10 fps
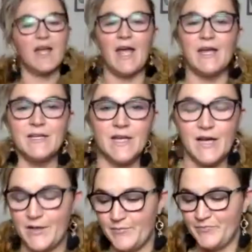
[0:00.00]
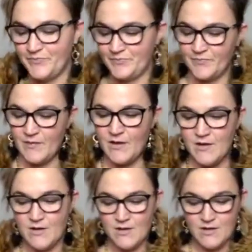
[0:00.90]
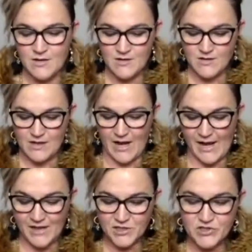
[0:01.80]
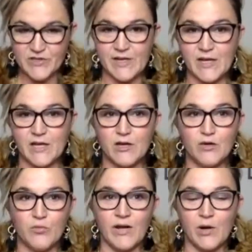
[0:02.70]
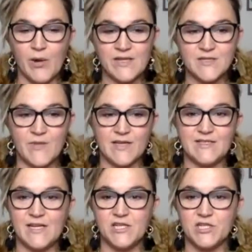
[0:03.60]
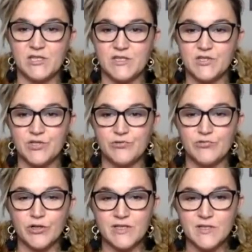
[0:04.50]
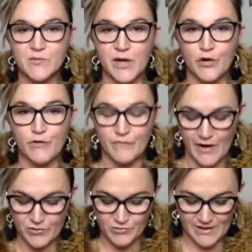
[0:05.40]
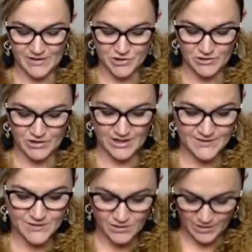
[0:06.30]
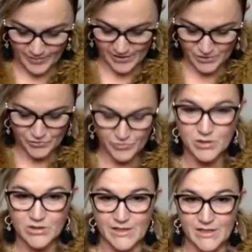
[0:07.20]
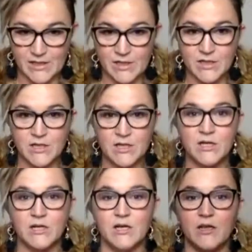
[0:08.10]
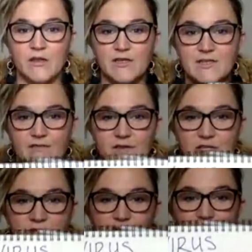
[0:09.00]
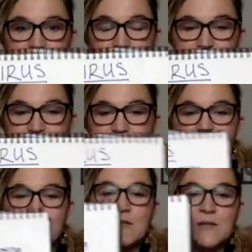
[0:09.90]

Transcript: And I actually, when I went into meditation to look into my own viral nature, I started by Googling the definition of virus.